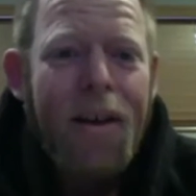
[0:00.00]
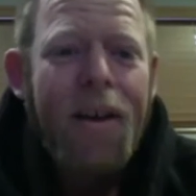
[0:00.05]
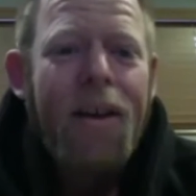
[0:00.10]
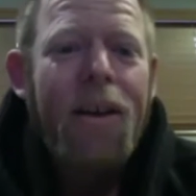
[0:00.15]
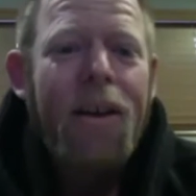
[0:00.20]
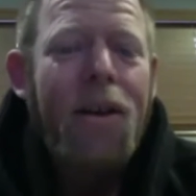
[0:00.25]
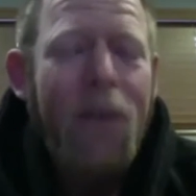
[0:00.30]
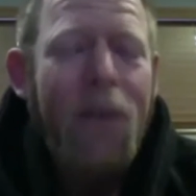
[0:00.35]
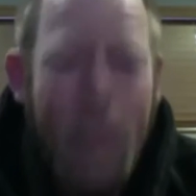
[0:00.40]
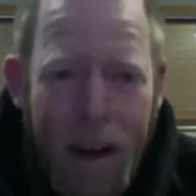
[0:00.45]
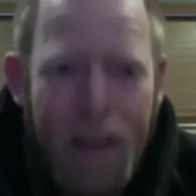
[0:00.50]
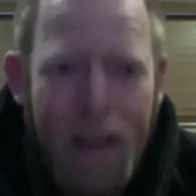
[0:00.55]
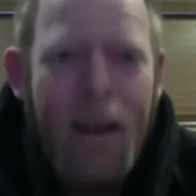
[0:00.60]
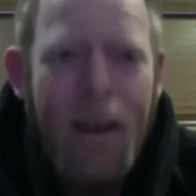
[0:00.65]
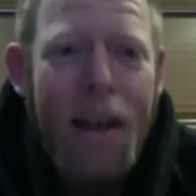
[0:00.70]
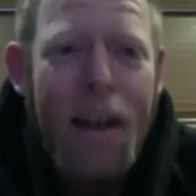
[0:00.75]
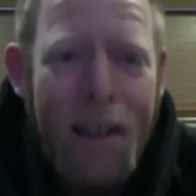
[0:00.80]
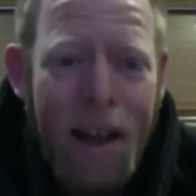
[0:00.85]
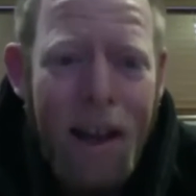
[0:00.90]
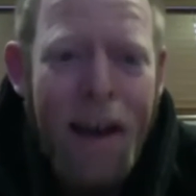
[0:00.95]
you can get a lot
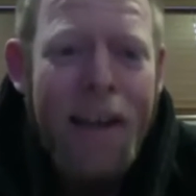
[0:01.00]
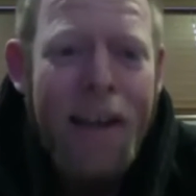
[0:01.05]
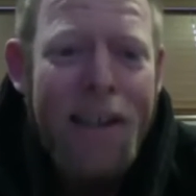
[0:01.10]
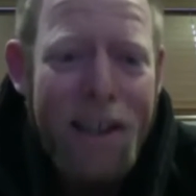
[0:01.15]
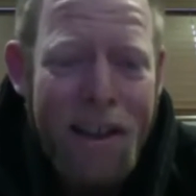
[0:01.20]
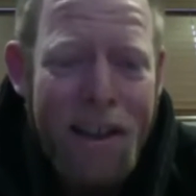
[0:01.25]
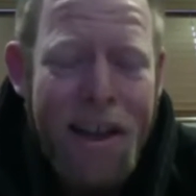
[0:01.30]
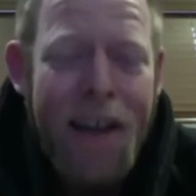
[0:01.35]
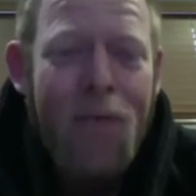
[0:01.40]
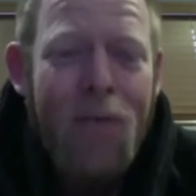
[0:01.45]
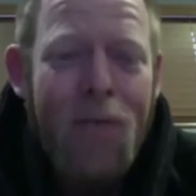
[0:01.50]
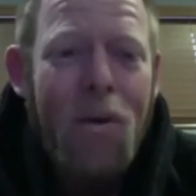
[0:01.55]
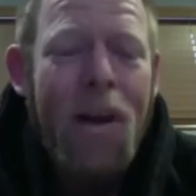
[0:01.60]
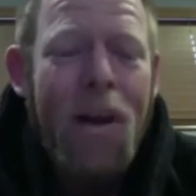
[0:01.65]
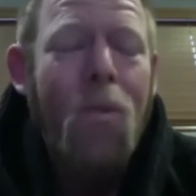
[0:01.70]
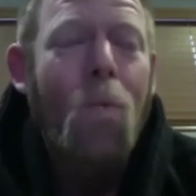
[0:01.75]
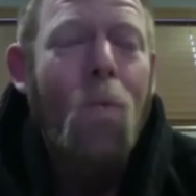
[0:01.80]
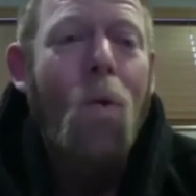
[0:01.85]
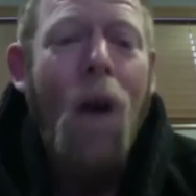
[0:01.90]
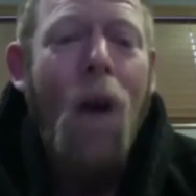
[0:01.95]
of clients that
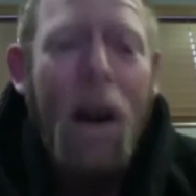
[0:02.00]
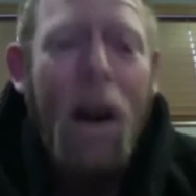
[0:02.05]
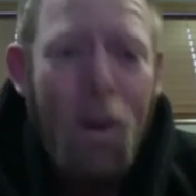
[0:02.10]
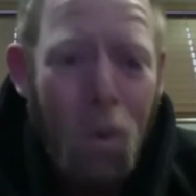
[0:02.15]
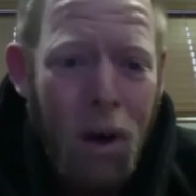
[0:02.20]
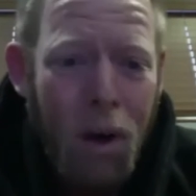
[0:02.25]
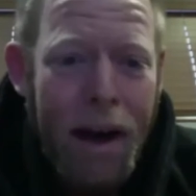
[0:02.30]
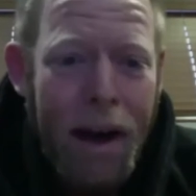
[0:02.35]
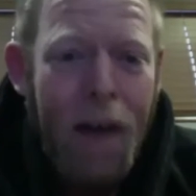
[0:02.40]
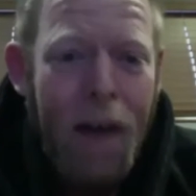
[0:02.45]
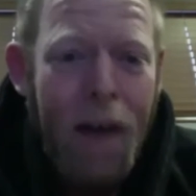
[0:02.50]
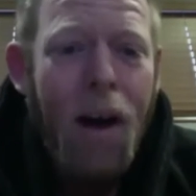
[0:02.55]
want to work out